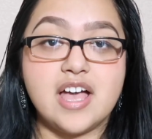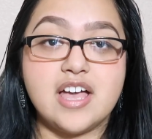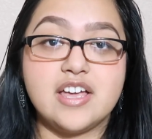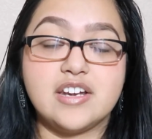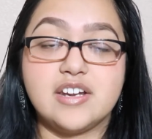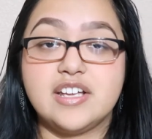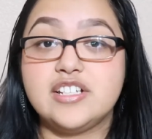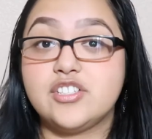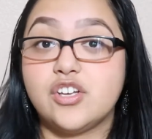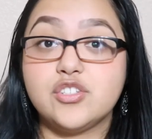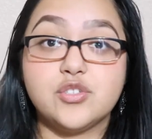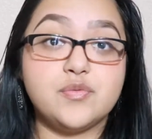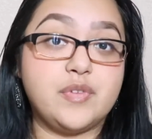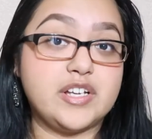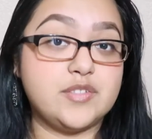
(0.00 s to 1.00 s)
And it's
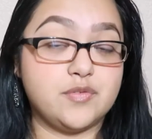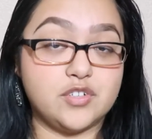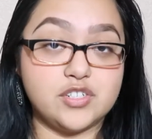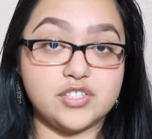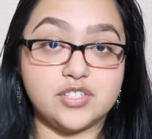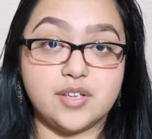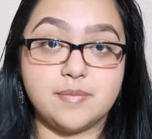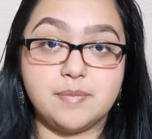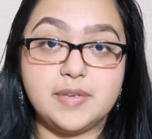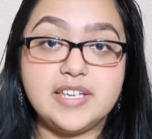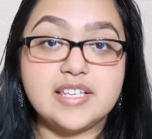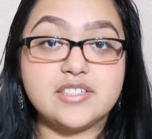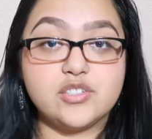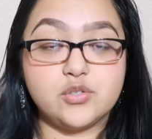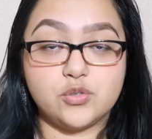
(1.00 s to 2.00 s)
also vice versa.
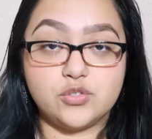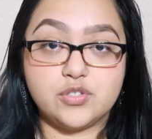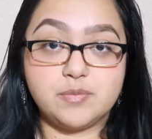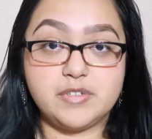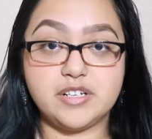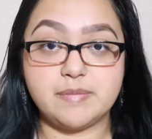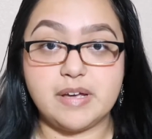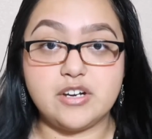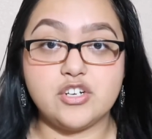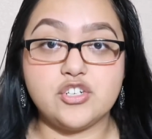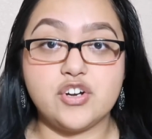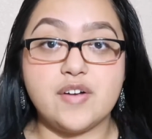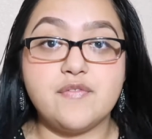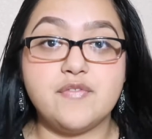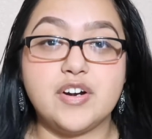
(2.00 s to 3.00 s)
Me as a social media
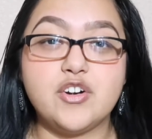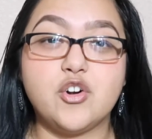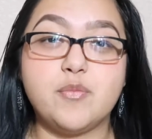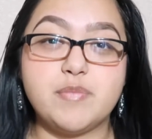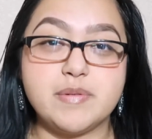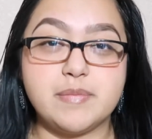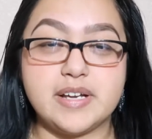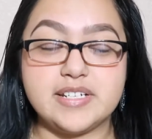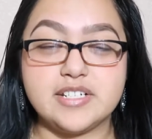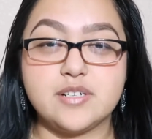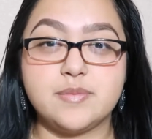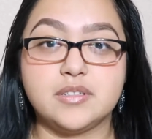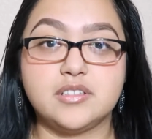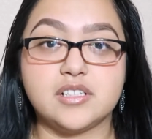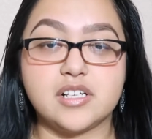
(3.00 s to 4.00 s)
manager, I'm very open-minded
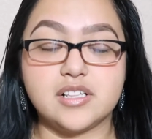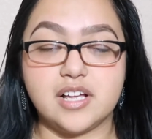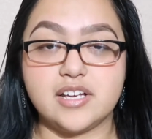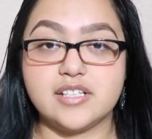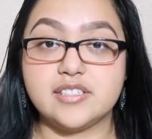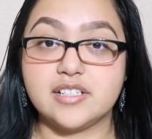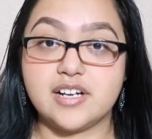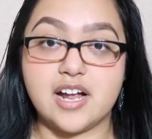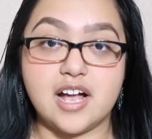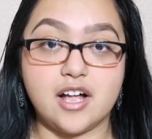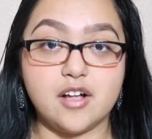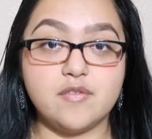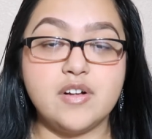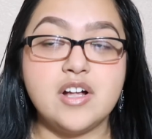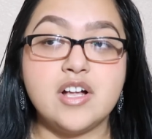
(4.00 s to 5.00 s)
about the clients that I
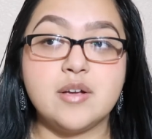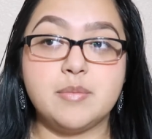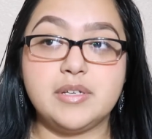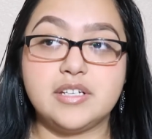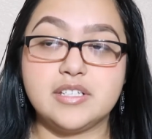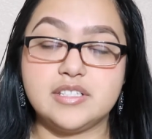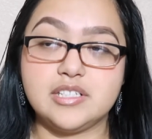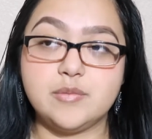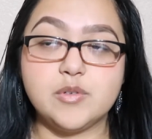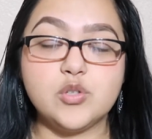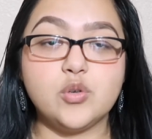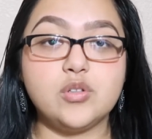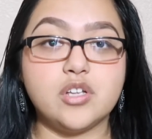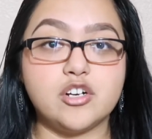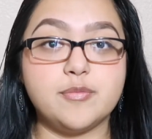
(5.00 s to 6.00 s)
have, because
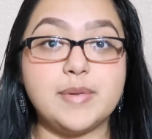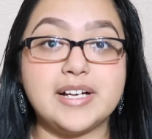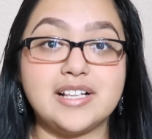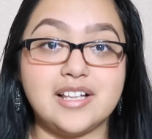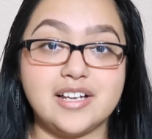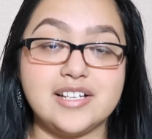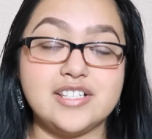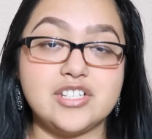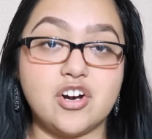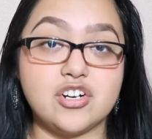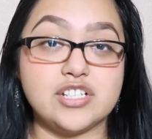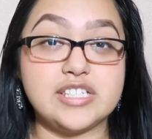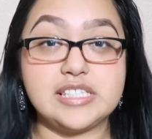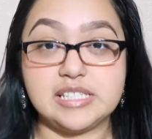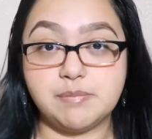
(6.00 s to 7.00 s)
even though a lot of my clients
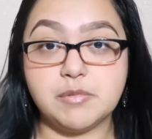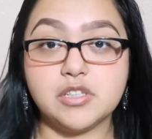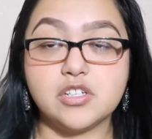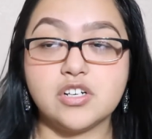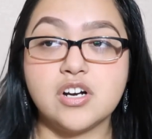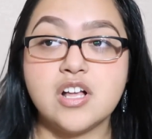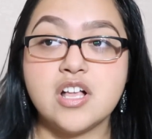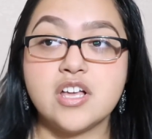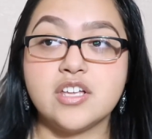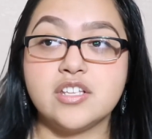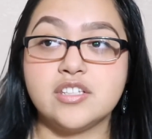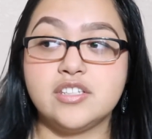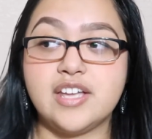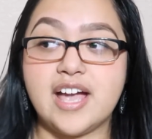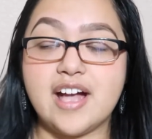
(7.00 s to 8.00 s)
are similar,
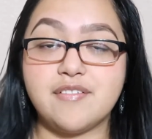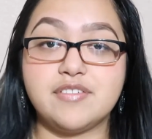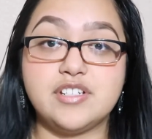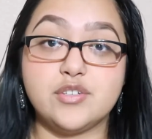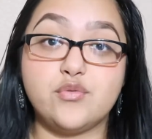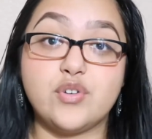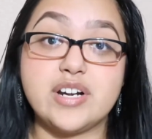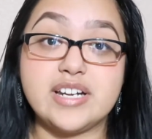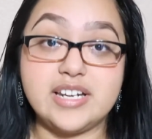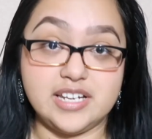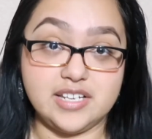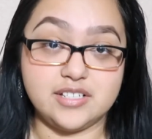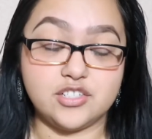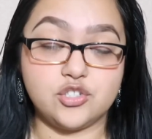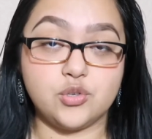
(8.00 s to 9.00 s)
they have different
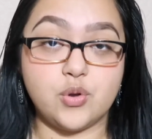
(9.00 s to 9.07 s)
needs.